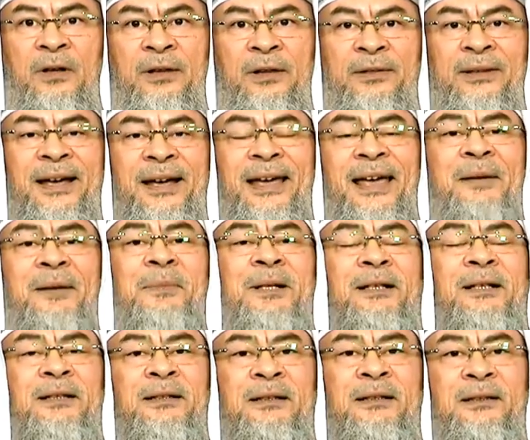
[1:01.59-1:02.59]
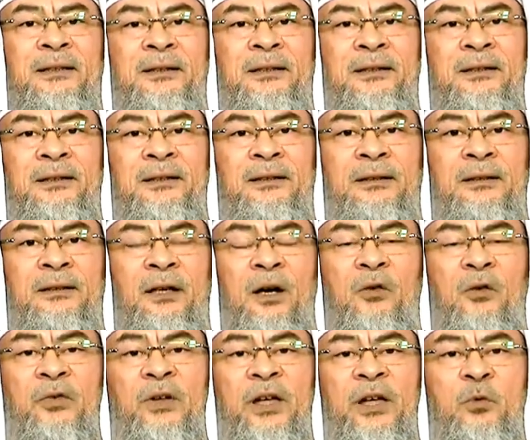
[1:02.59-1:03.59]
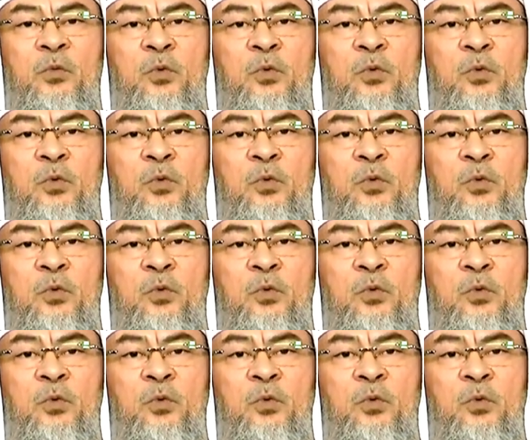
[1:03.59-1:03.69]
The hymen of a